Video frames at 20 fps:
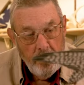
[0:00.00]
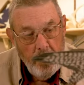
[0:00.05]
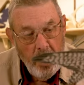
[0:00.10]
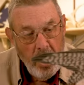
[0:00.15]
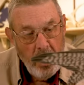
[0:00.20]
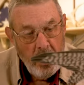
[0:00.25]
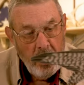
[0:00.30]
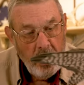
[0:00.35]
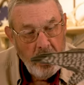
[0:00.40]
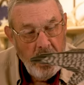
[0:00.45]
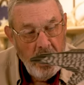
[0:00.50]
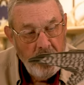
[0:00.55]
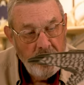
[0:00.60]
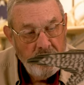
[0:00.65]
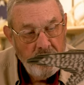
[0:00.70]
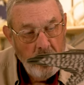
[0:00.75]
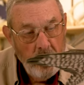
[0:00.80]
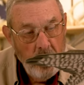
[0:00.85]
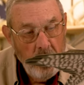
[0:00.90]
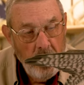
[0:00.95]
American
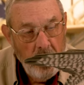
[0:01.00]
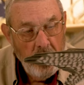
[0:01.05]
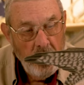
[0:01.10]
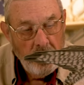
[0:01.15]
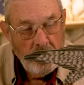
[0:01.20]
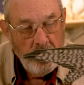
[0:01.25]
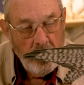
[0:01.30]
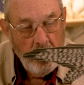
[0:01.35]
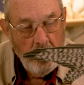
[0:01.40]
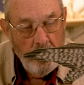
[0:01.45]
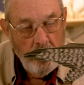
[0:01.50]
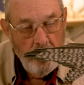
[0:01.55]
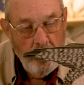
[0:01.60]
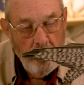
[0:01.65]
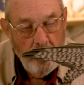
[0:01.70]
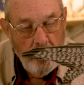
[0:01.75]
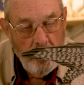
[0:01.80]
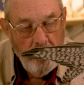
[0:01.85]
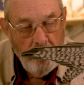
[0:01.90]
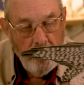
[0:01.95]
kestrel is a
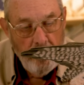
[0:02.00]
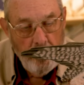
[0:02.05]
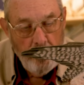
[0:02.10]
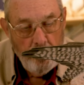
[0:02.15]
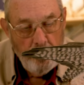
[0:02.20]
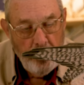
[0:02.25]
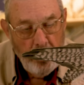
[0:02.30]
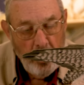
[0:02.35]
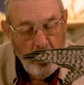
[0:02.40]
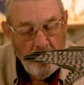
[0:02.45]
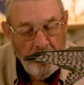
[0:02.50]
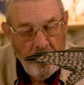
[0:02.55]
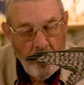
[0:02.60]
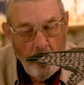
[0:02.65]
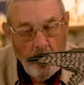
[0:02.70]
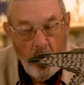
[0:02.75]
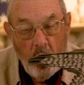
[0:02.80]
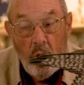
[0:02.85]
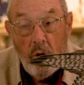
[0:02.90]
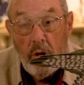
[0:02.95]

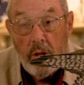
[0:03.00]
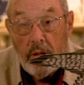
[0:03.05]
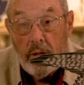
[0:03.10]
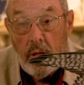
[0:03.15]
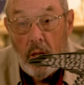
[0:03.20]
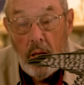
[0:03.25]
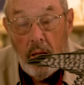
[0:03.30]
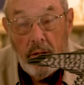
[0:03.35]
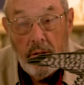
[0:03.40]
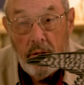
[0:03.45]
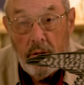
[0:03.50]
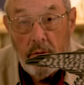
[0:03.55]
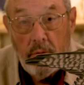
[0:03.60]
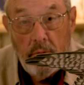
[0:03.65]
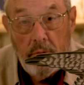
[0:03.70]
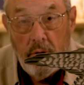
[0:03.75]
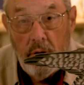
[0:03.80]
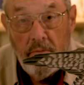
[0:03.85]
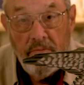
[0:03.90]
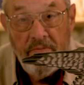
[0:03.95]
beautiful bird and, and
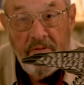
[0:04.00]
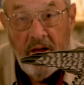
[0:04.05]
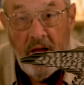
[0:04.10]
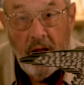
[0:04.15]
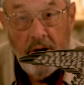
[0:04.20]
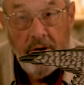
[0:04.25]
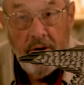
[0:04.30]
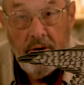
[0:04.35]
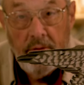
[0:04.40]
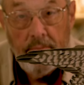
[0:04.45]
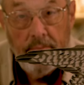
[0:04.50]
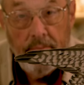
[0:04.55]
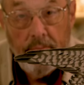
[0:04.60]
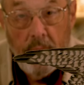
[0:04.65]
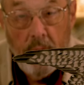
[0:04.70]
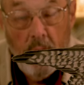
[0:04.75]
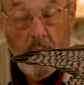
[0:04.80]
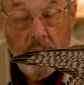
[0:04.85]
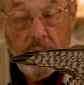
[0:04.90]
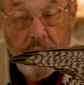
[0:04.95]
they're found
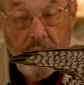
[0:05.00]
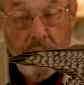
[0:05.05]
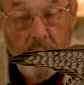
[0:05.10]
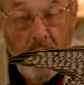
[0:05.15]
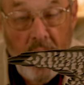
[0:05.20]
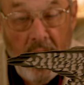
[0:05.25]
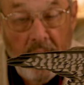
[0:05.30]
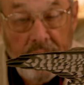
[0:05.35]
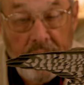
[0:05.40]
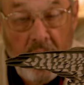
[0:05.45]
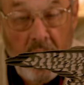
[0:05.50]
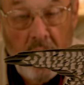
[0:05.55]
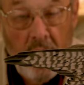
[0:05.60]
throughout the